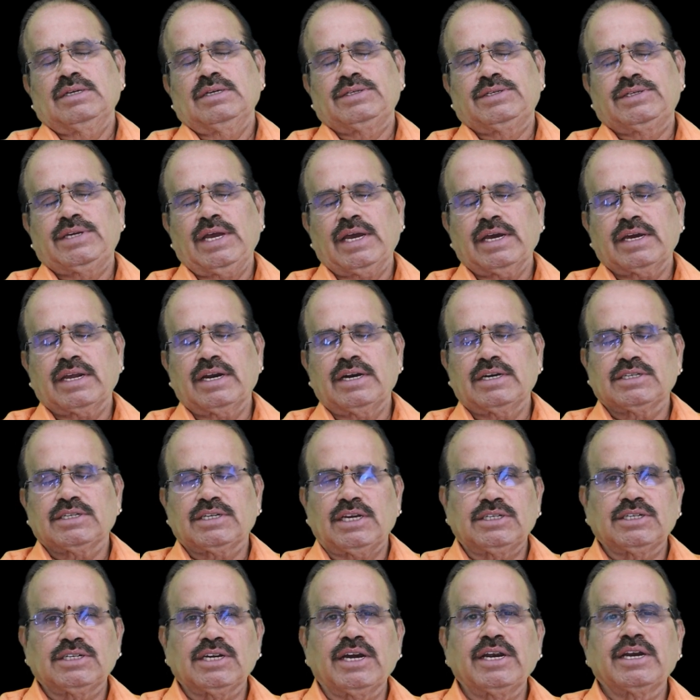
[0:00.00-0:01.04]
sacred
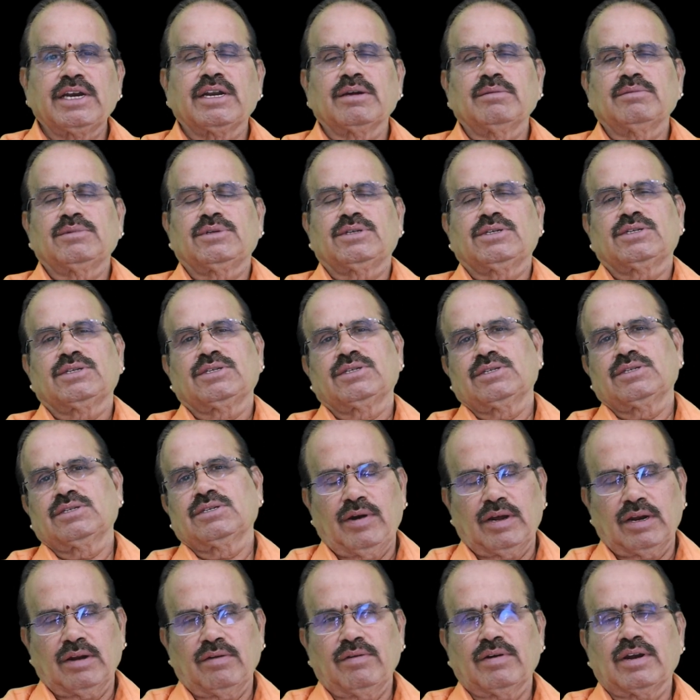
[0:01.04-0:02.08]
such items
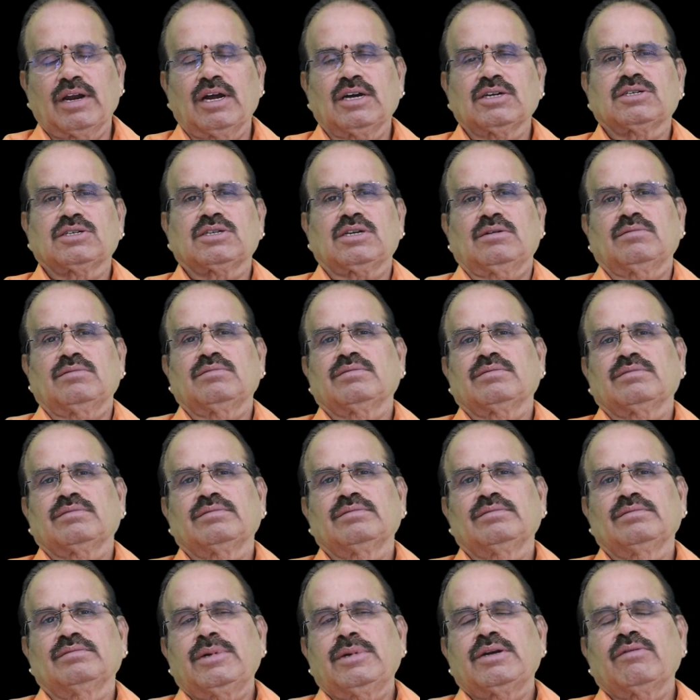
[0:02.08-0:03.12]
for our ashram.
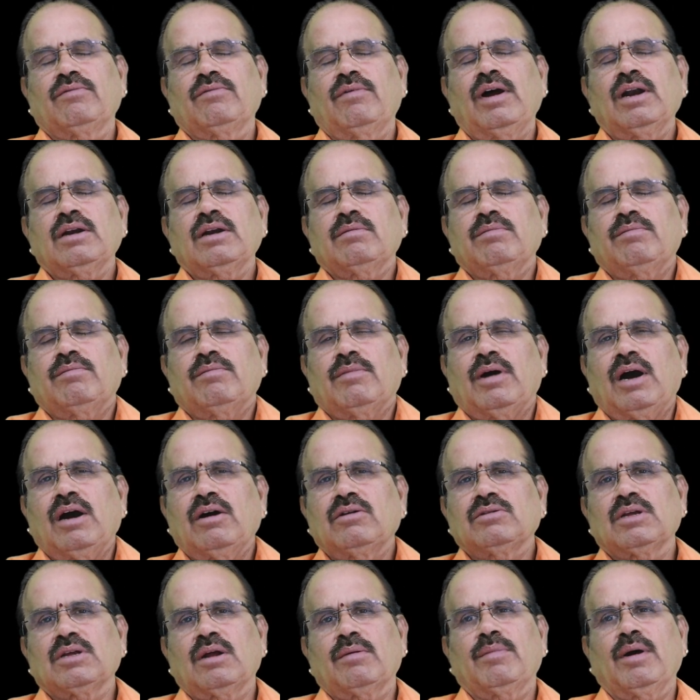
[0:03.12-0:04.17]
But what
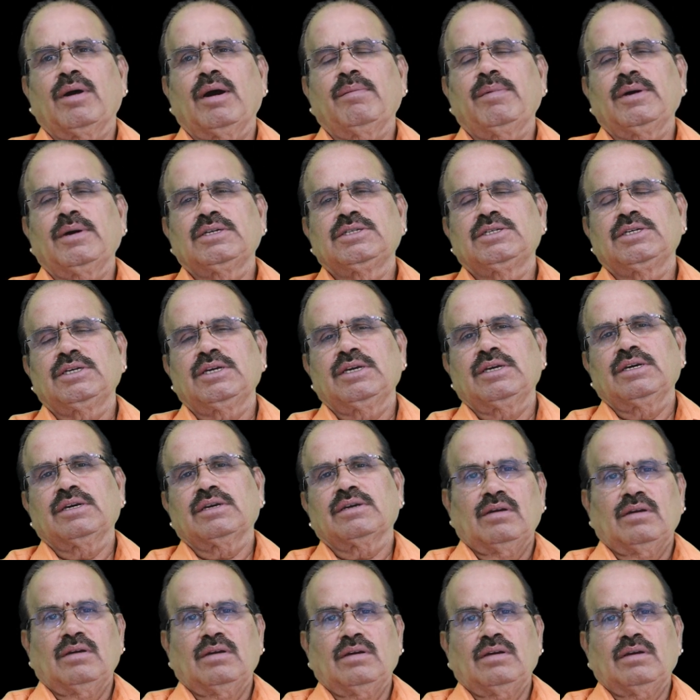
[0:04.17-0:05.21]
Mahavatar Babaji
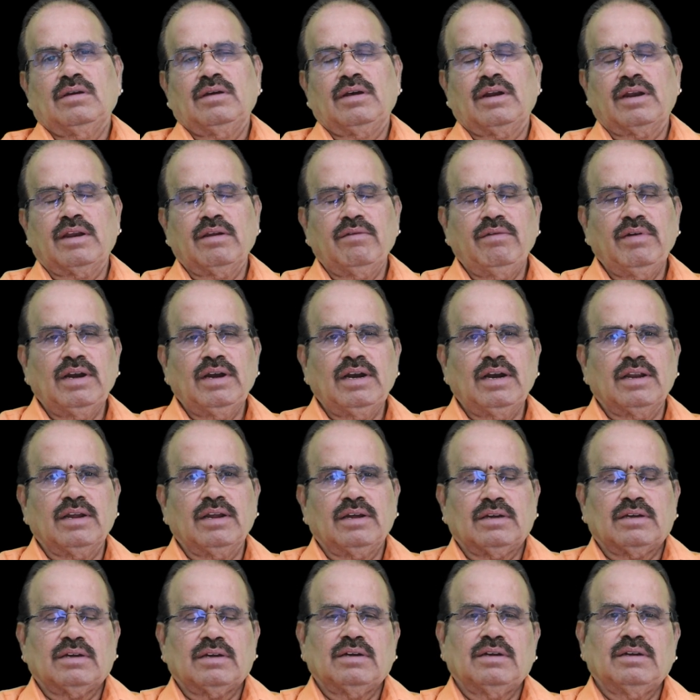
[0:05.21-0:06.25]

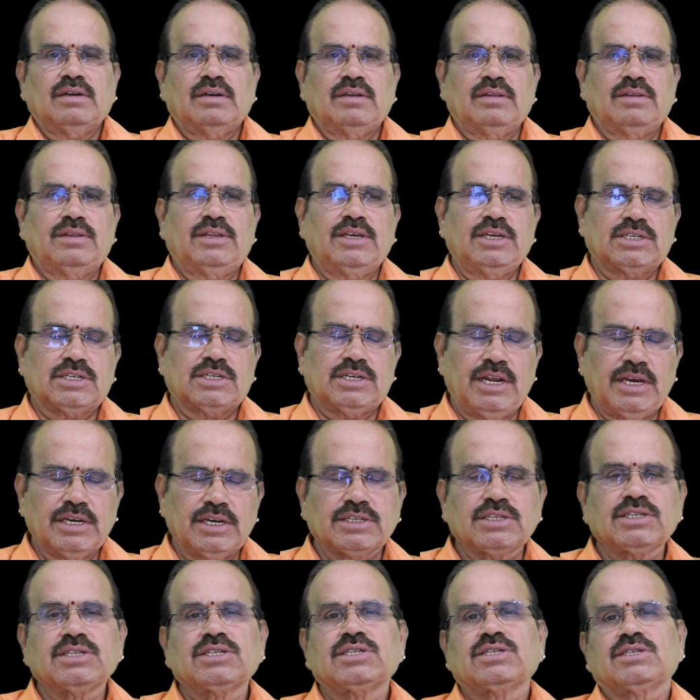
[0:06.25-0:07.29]
revealed these
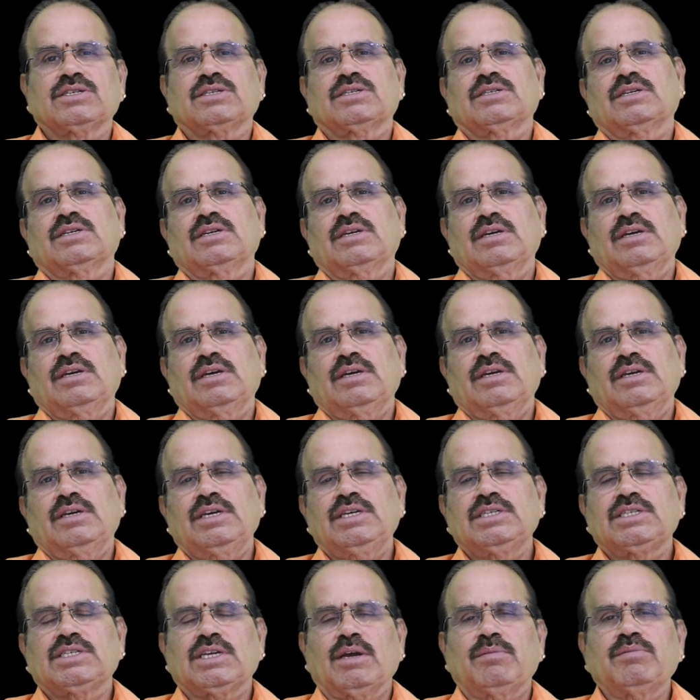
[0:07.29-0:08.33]
days
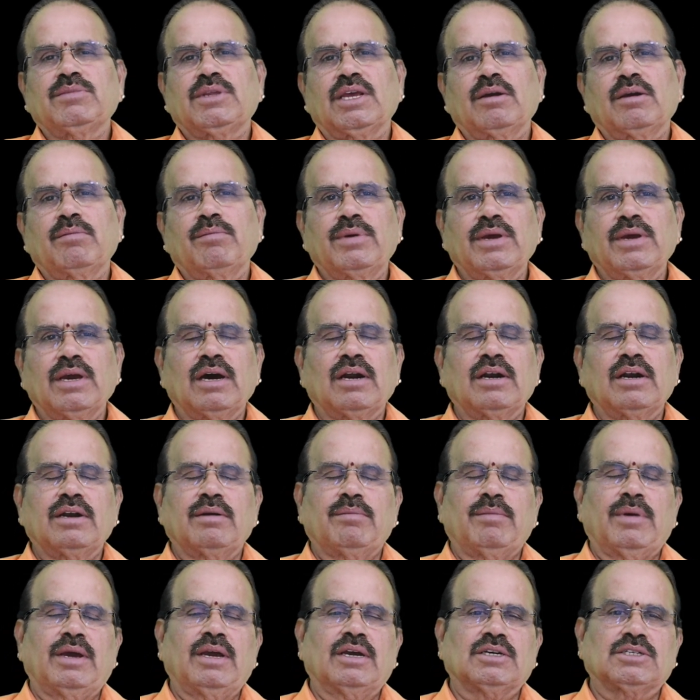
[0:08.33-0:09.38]
is something beyond
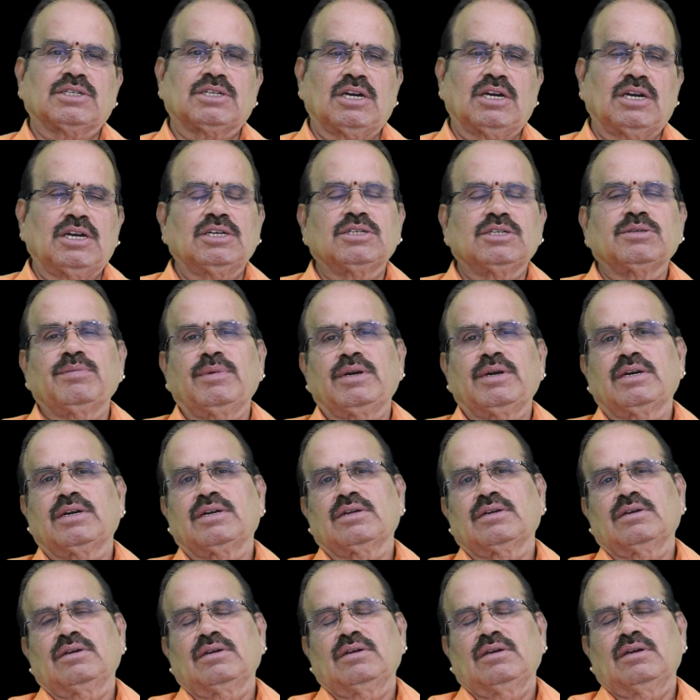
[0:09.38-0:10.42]
my
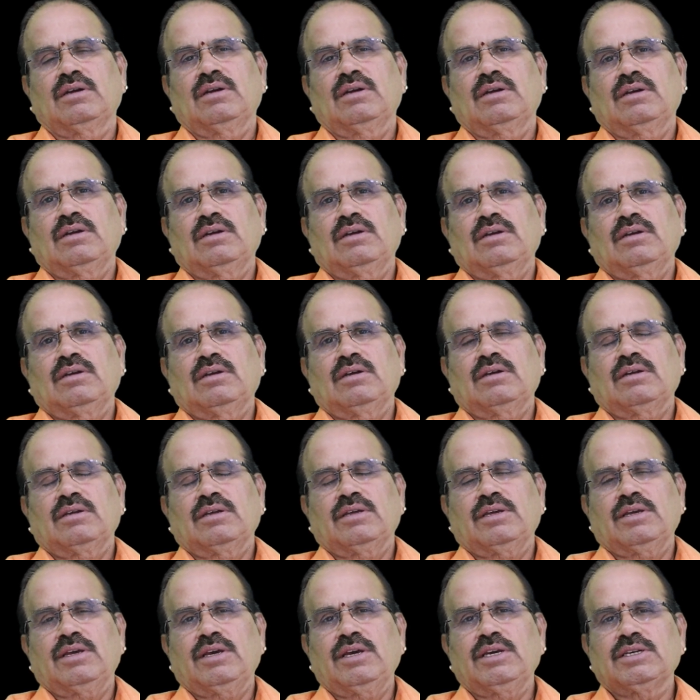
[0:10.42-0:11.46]
astonishment,
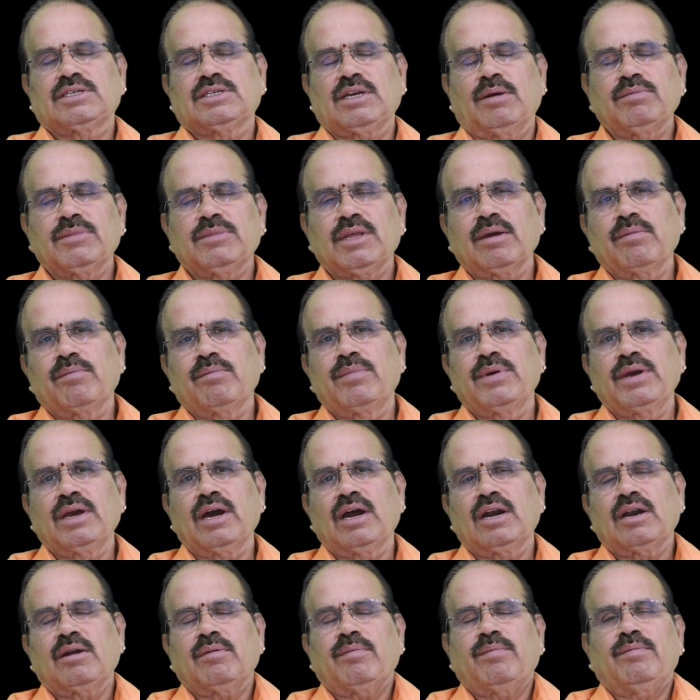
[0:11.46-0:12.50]
is something
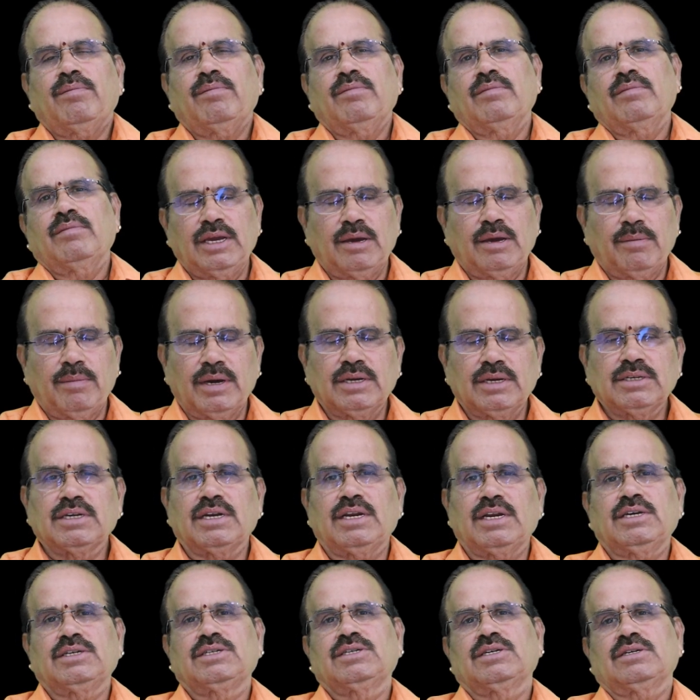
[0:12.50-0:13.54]
beyond my
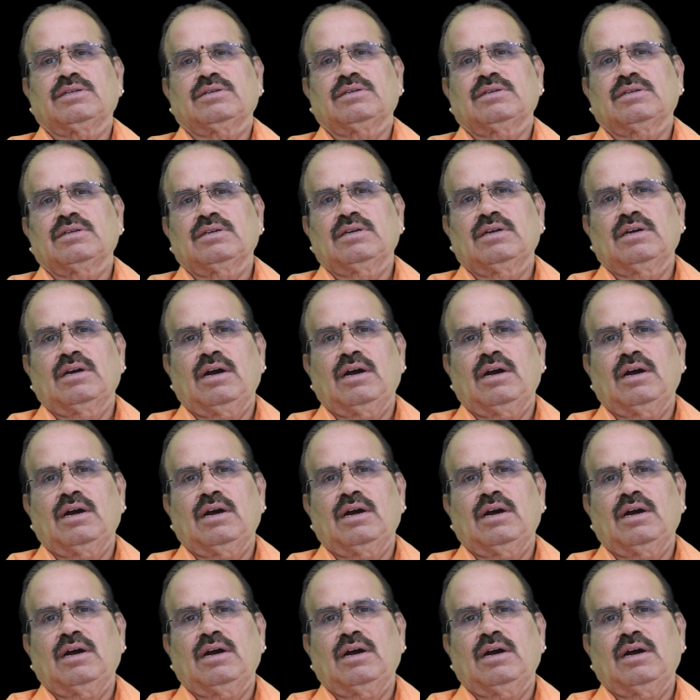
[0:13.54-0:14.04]
imagination